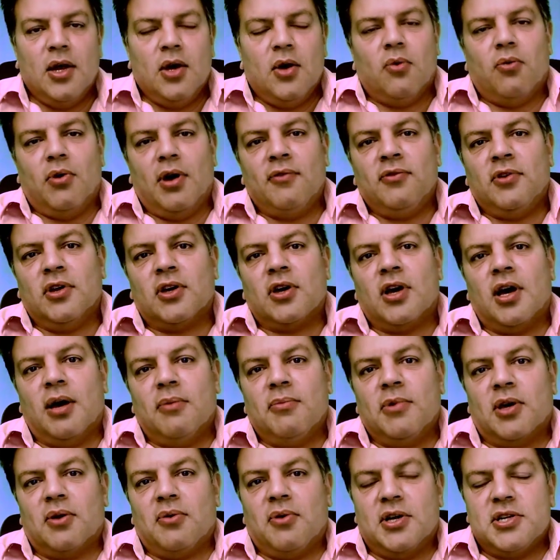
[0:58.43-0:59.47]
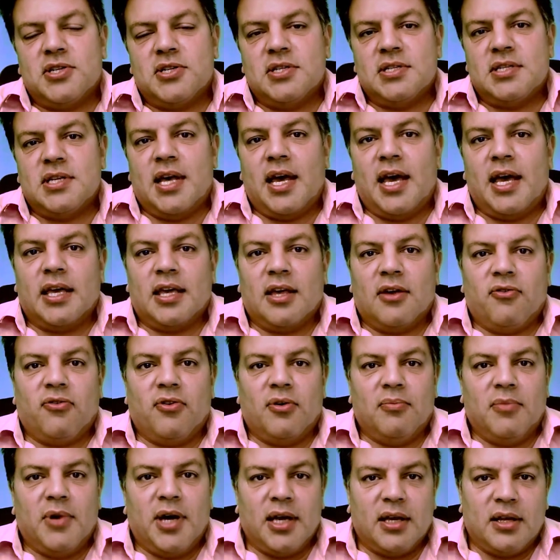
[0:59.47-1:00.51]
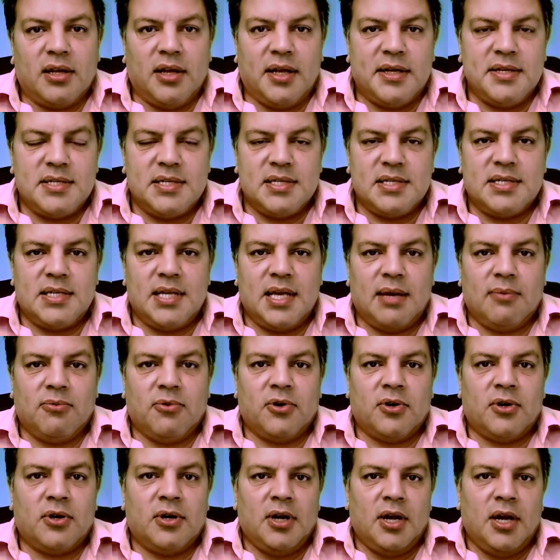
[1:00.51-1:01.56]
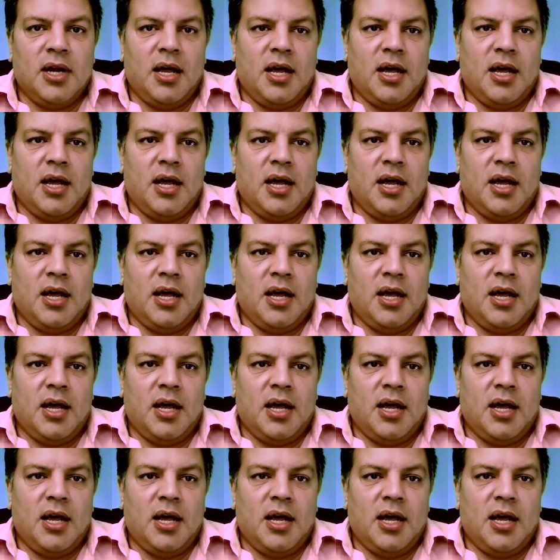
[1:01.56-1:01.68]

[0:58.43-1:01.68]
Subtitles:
One of the common questions I get from my clients is, Taimour,